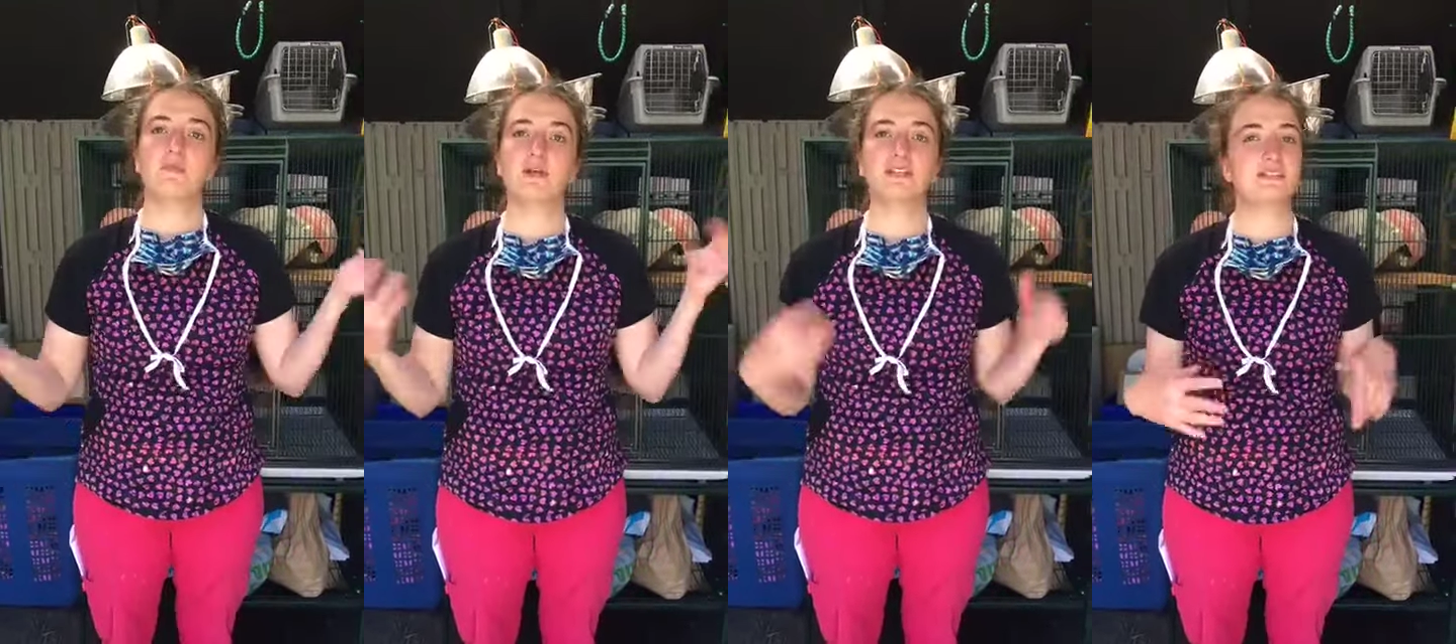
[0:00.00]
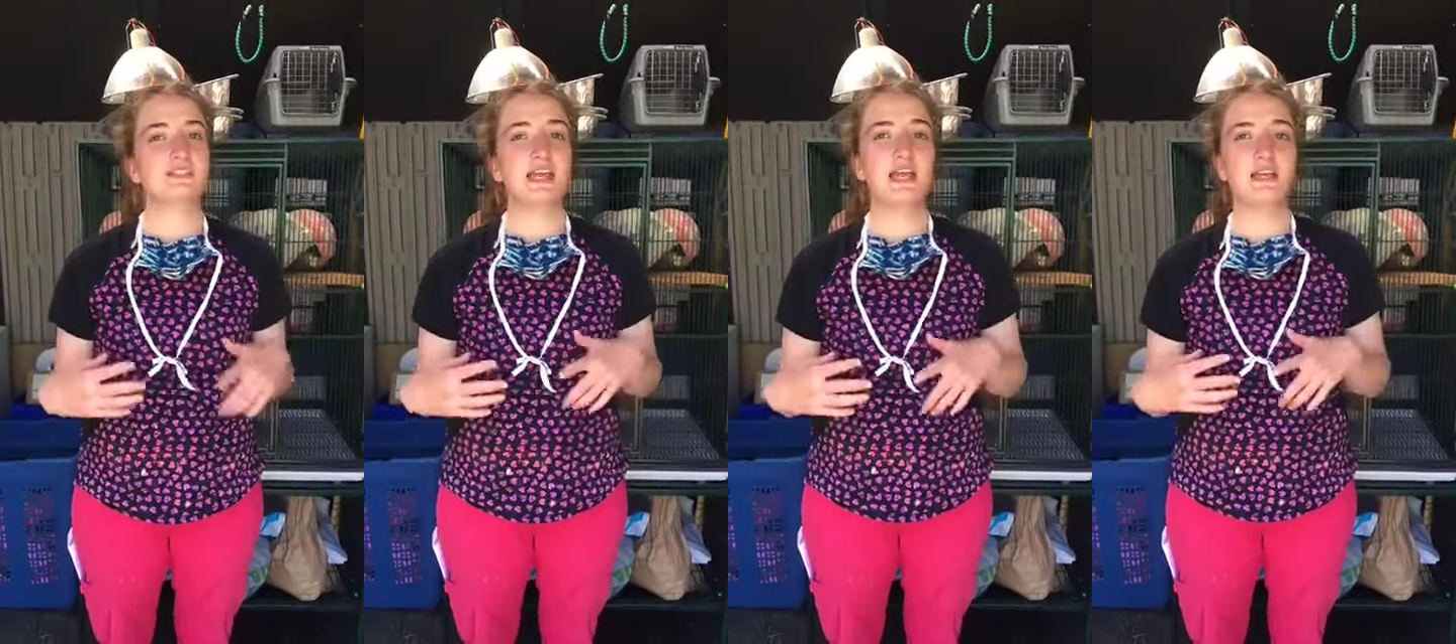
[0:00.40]
But
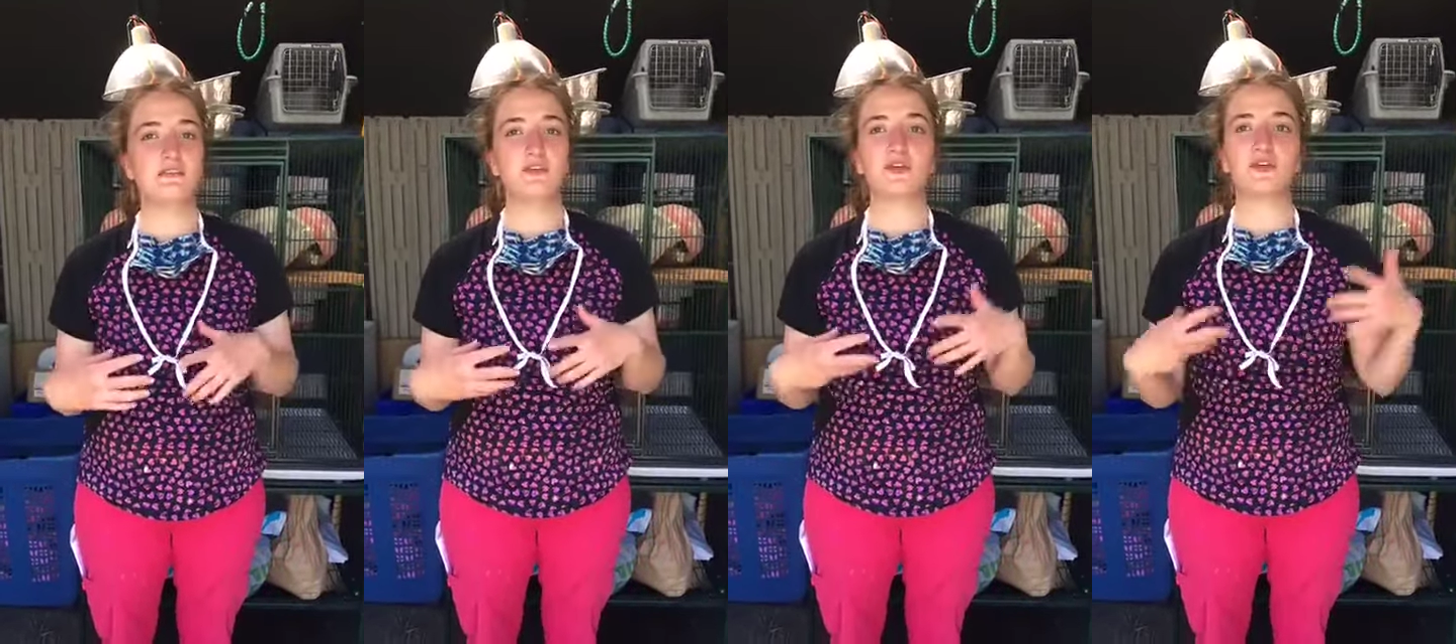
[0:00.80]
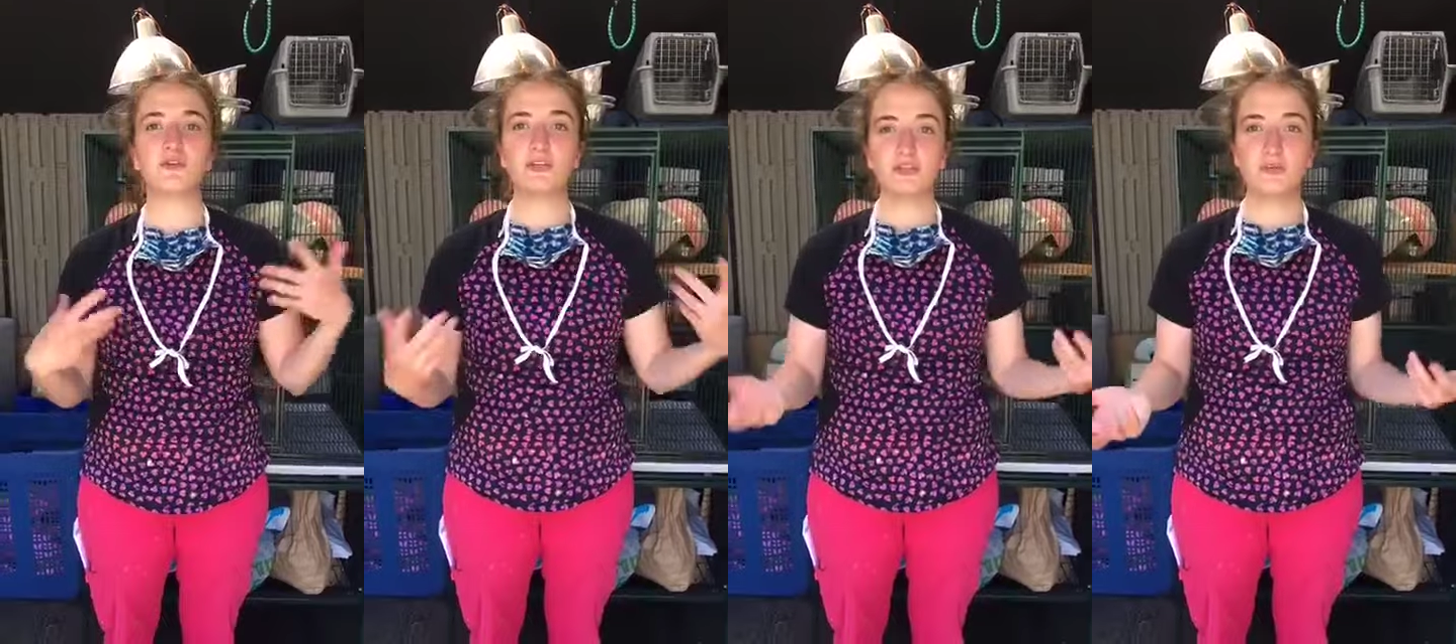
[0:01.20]
instead, if you're
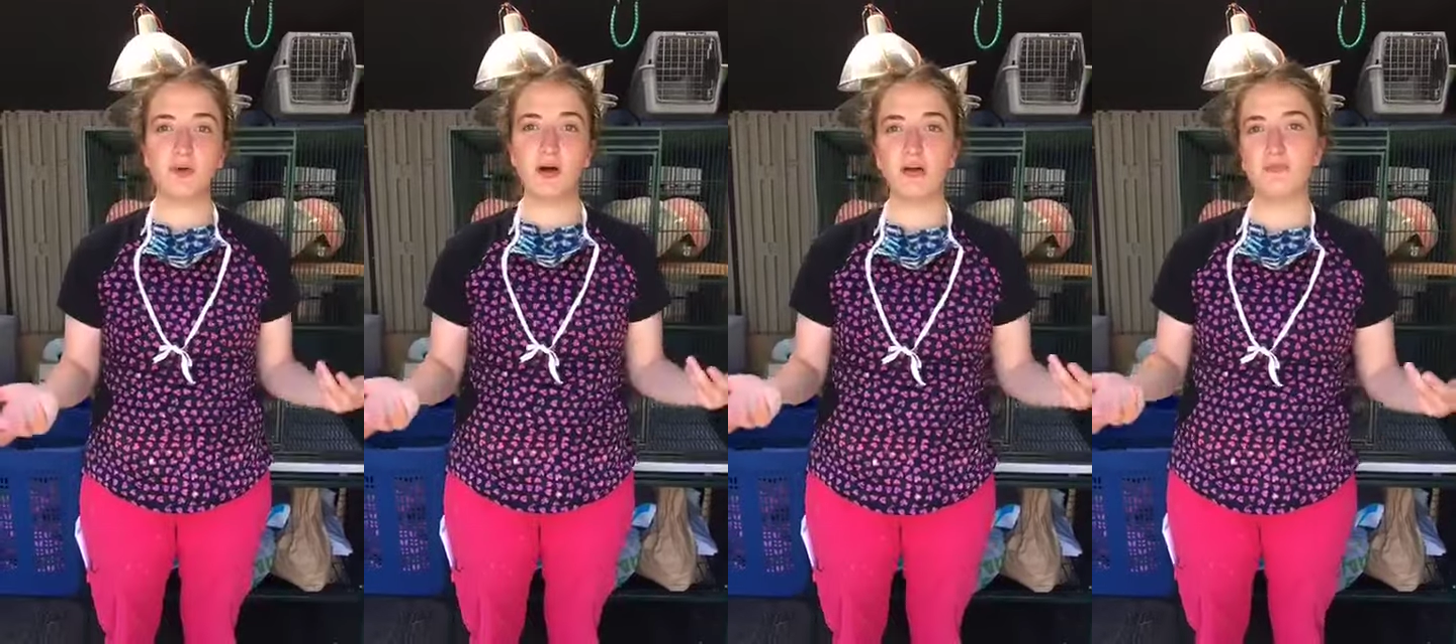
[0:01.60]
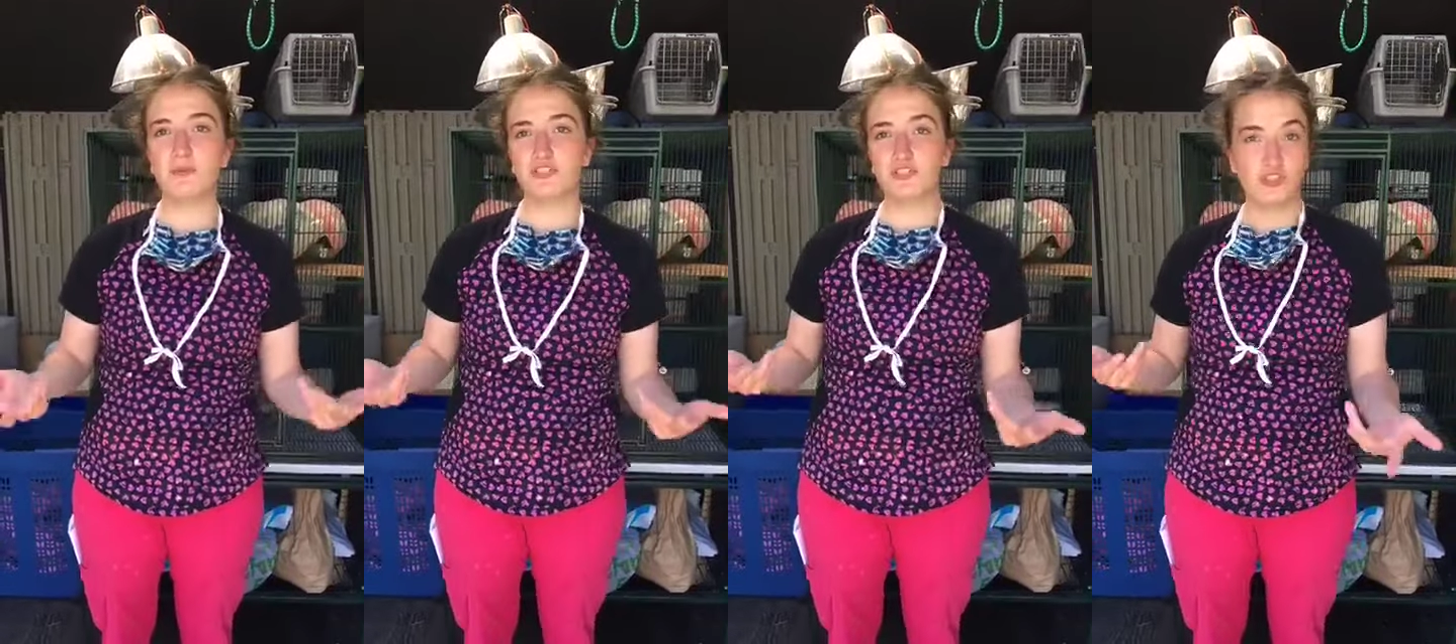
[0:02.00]
going to a pond,
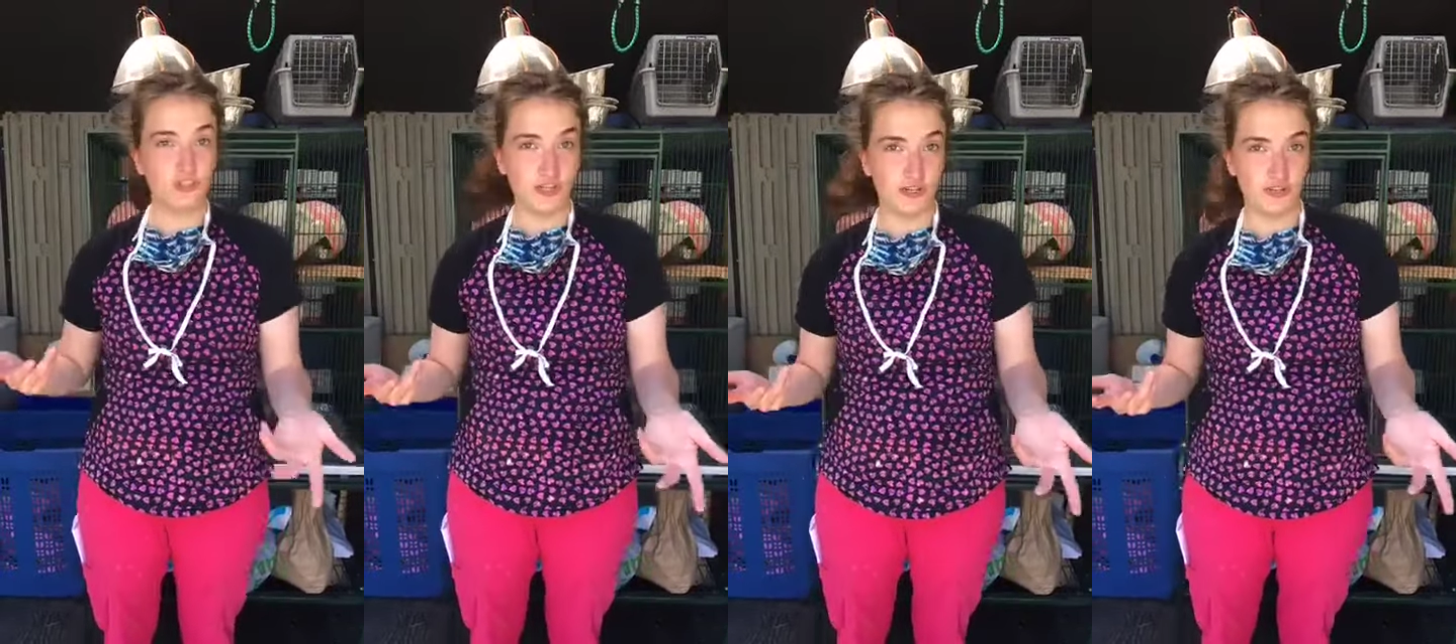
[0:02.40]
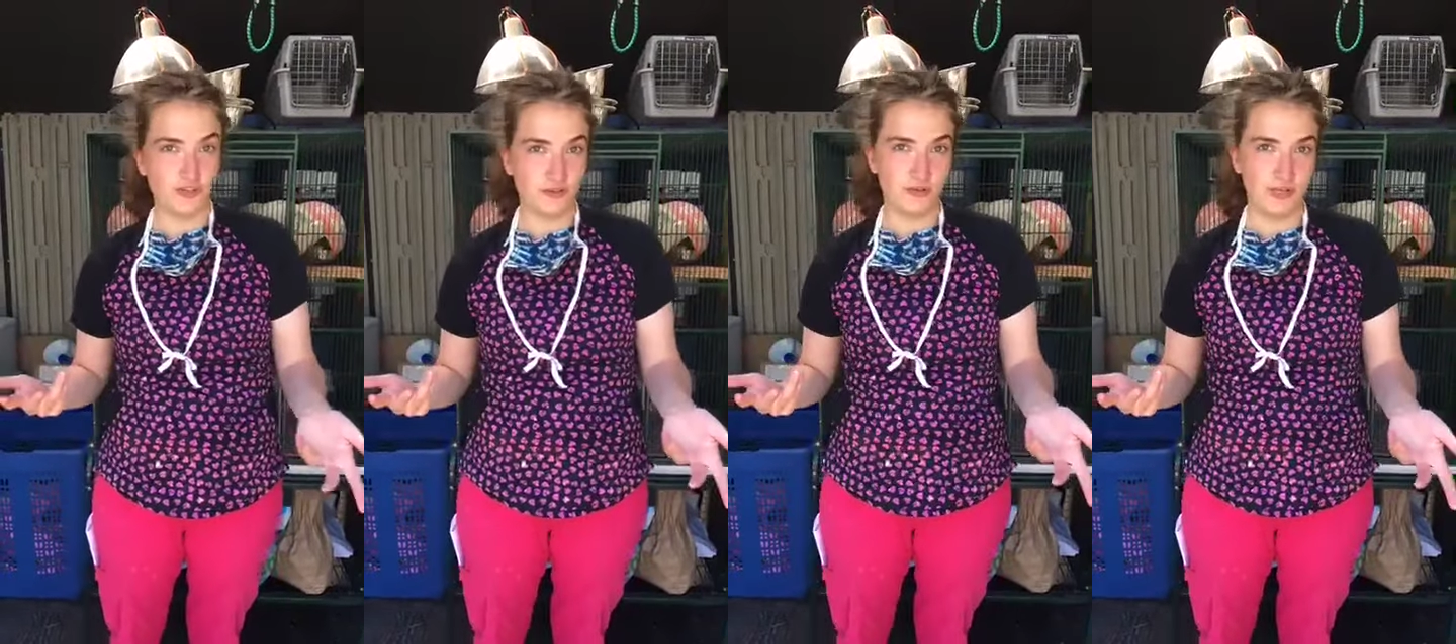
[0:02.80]
what you try to
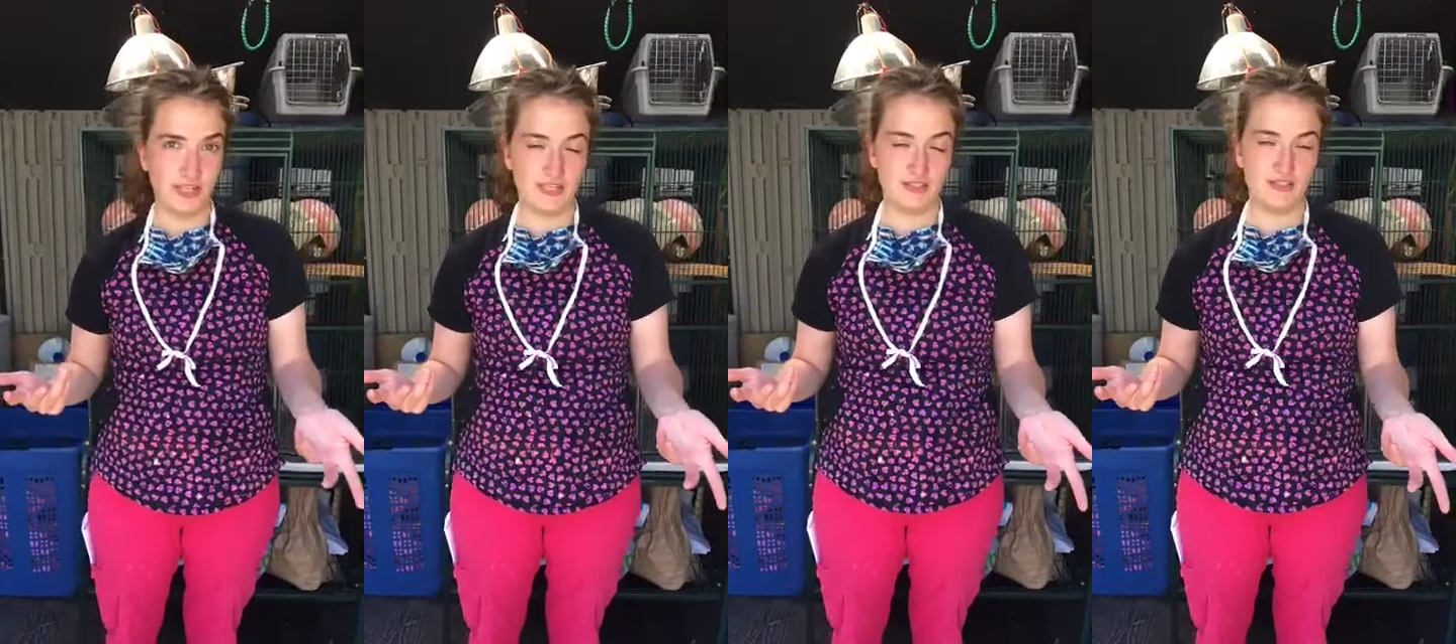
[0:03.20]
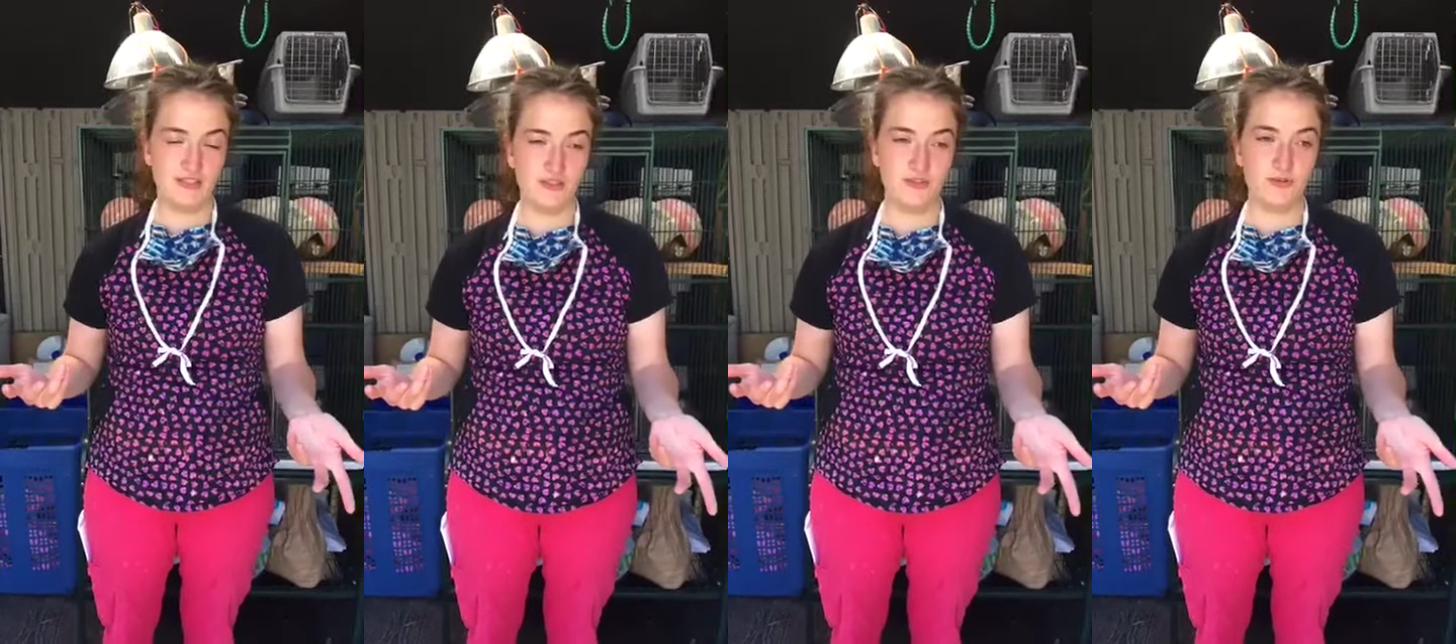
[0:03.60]
do is to